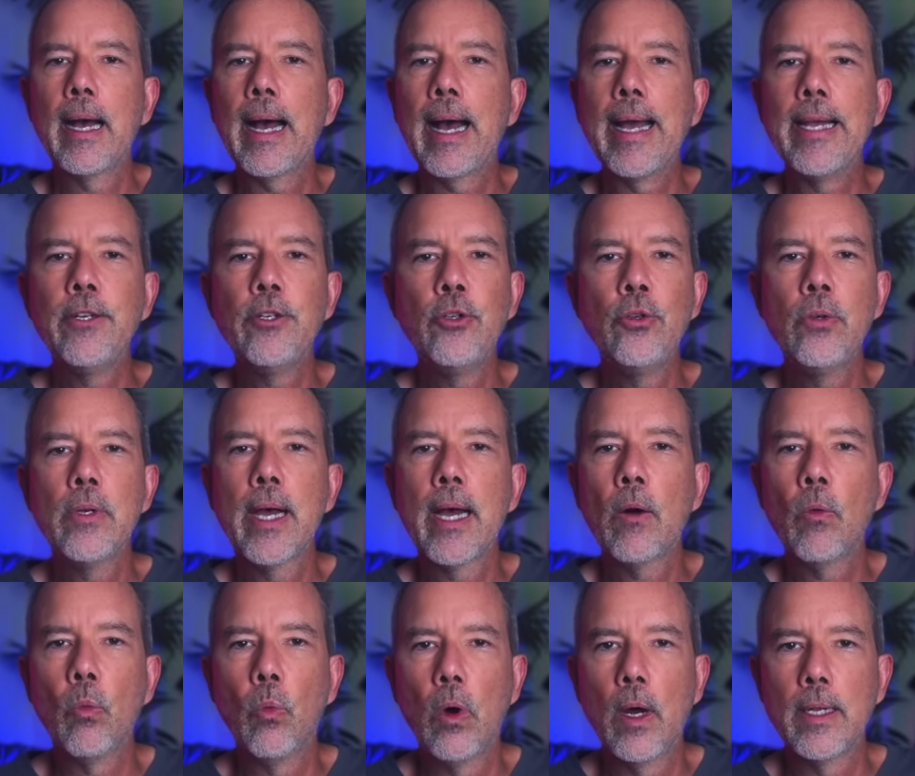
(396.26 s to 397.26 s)
I do
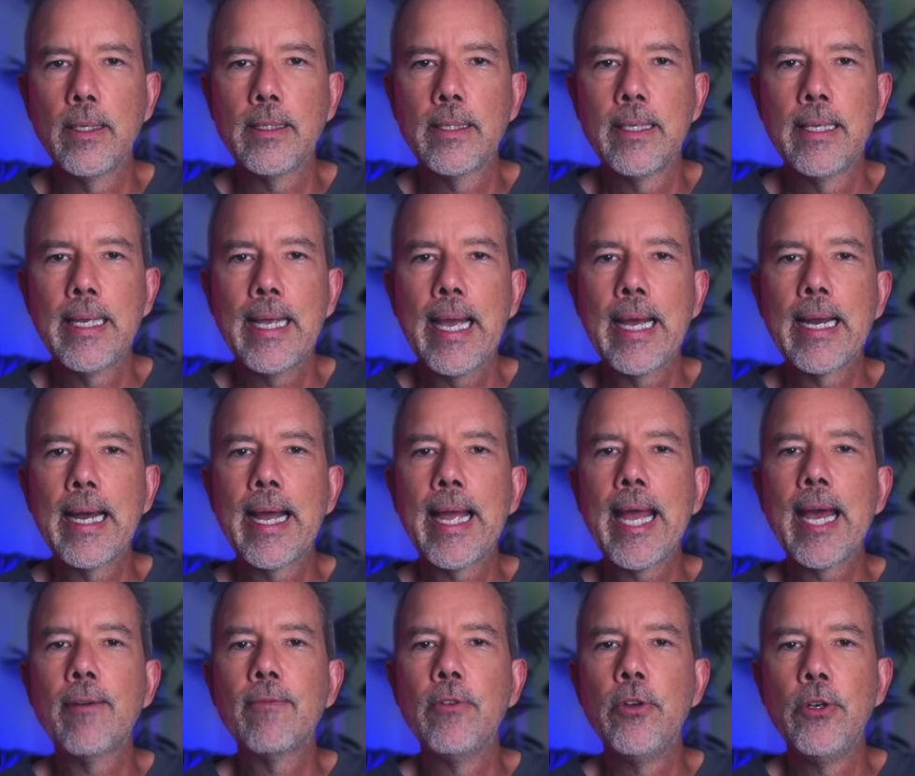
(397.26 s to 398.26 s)
not want and I
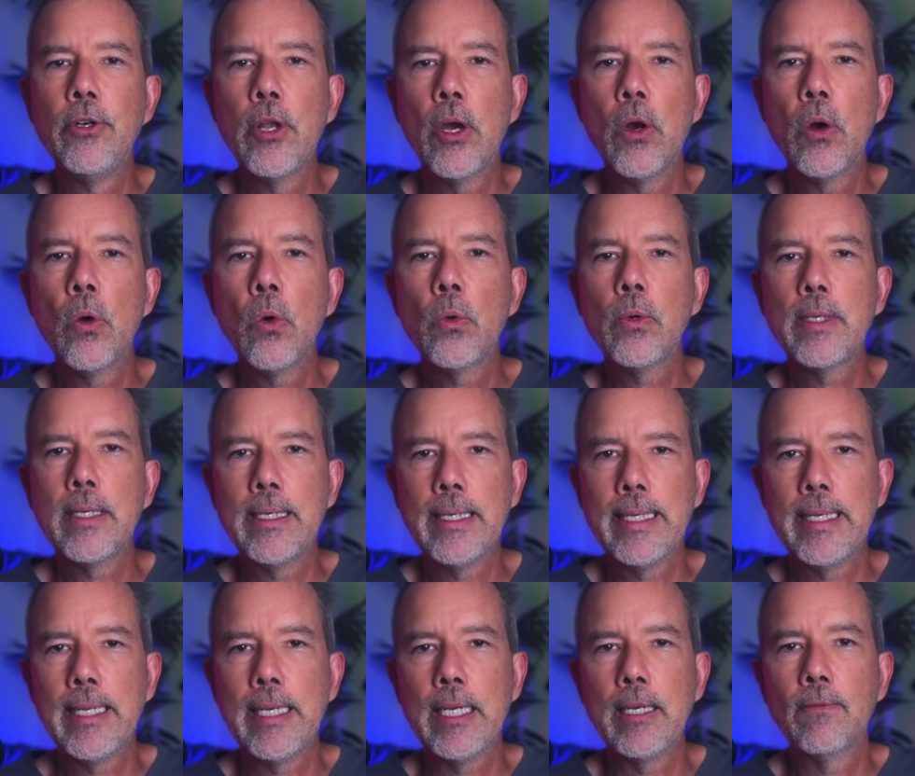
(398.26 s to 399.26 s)
have no
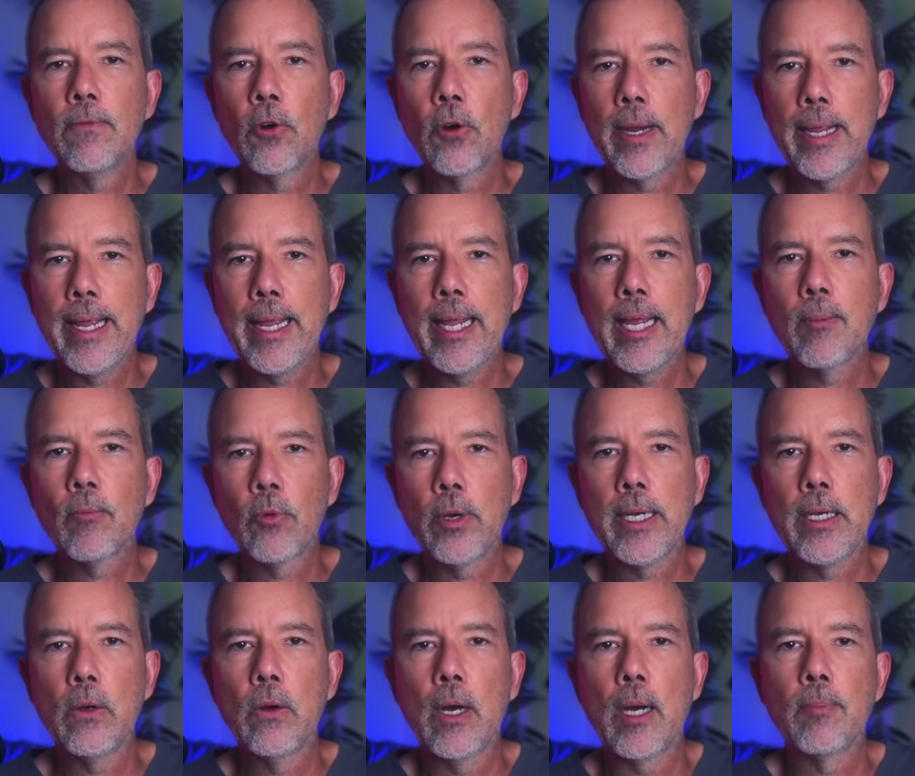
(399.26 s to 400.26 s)
need for a ham
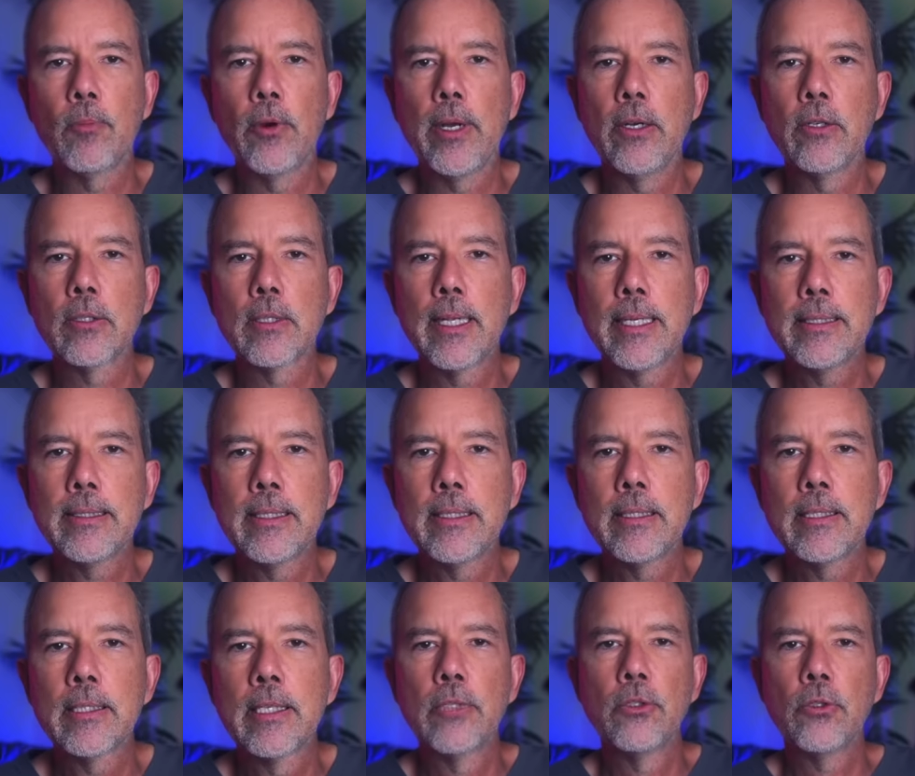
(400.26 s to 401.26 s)
radio operator's license,